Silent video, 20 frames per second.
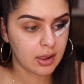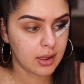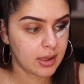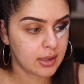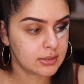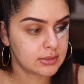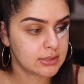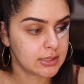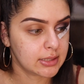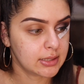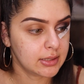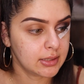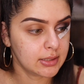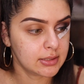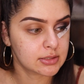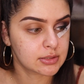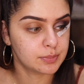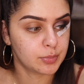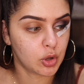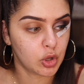And taking
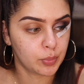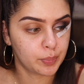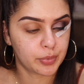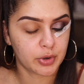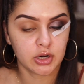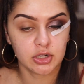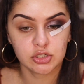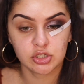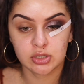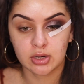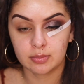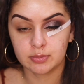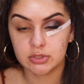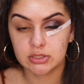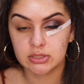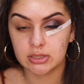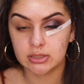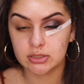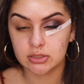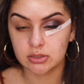a small brush, I'm
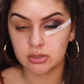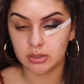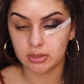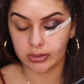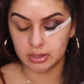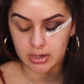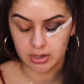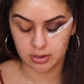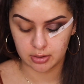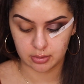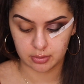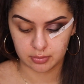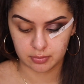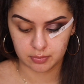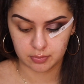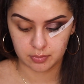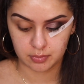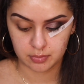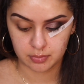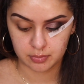just going to start, like,
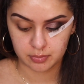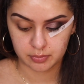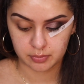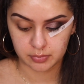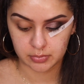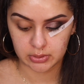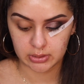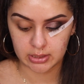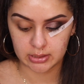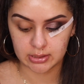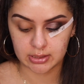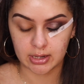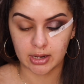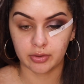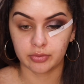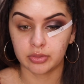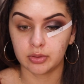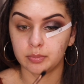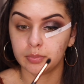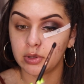blending
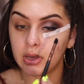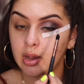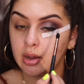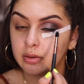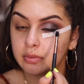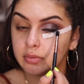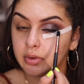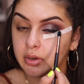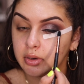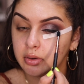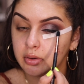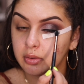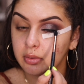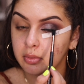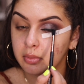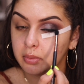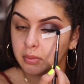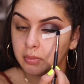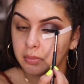out the black right here.